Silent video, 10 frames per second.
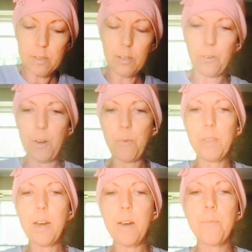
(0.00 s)
a little note
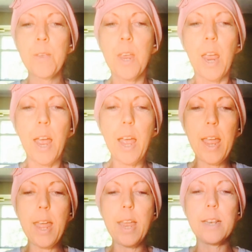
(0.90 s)
there.
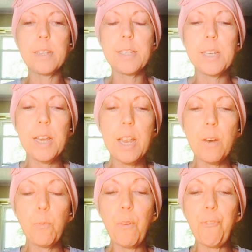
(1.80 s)
And
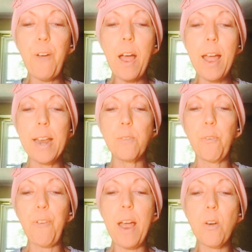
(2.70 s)
refined
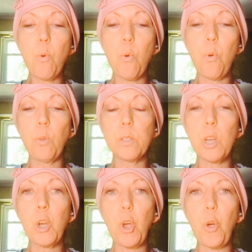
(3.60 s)

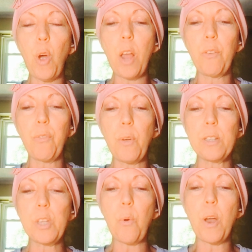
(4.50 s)
olive
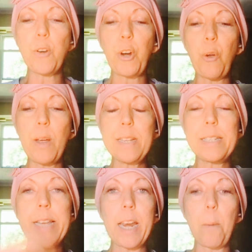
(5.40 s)
oils undergo a
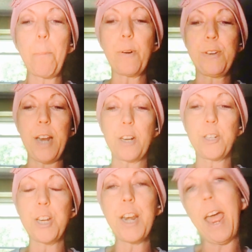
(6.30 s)
second
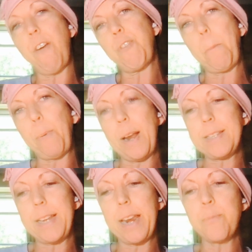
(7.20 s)
production after
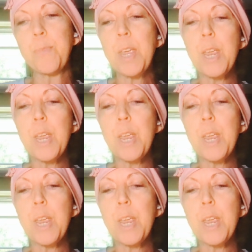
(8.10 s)
pressing.